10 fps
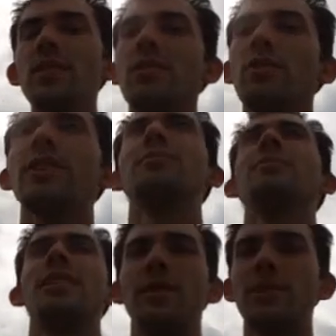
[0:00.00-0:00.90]
Hold up.
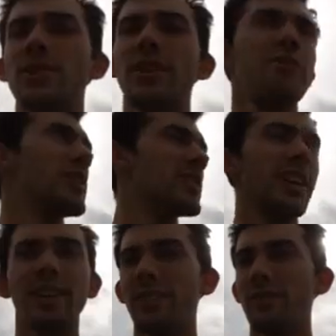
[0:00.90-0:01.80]
I'm just trying to read
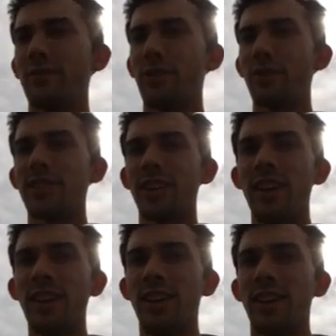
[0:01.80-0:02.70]
chat for 1 second.
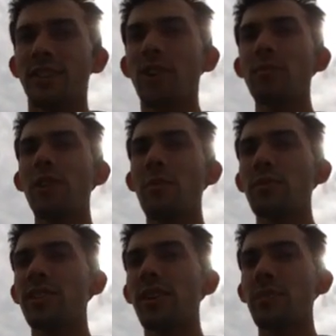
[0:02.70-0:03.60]
It scares me that
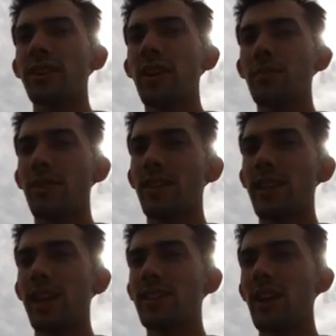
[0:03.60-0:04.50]
people still get picked up. The
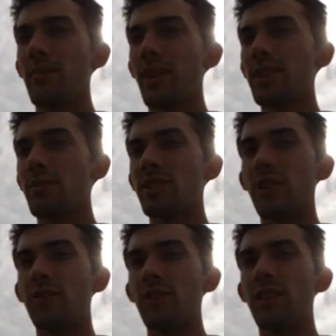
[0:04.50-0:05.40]
last time I did was a
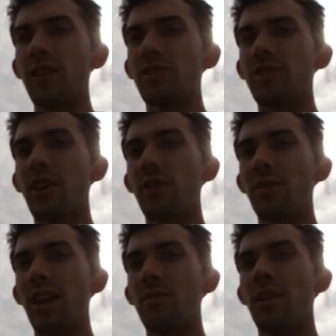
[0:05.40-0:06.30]
good 15 years ago, and it
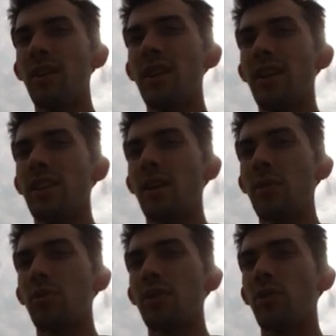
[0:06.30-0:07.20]
became that
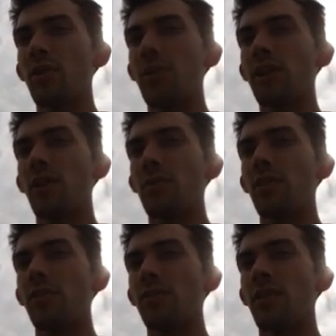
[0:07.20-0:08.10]
people would only pick you up
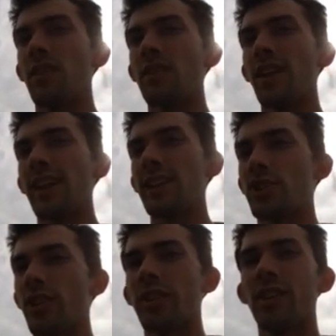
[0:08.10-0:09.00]
if they had a
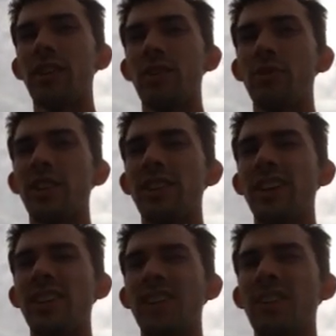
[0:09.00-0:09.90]
truck, which I did.